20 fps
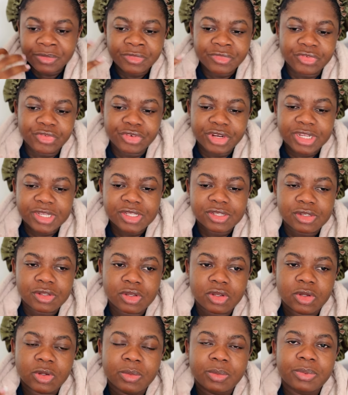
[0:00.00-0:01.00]
dress
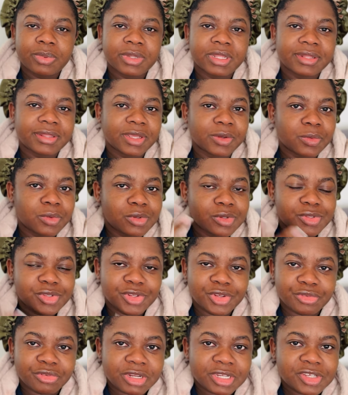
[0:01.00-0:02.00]
up, and then we'll go to
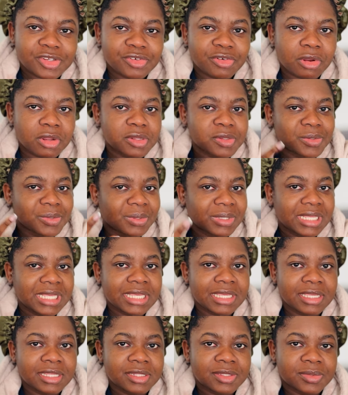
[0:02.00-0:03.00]
the restaurant, we'll
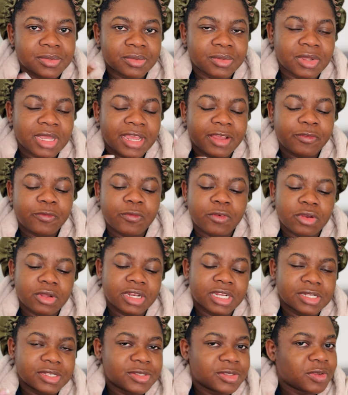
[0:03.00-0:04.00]
eat, we'll have fun
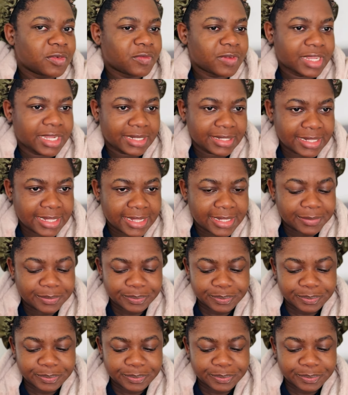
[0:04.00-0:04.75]
and stuff like that.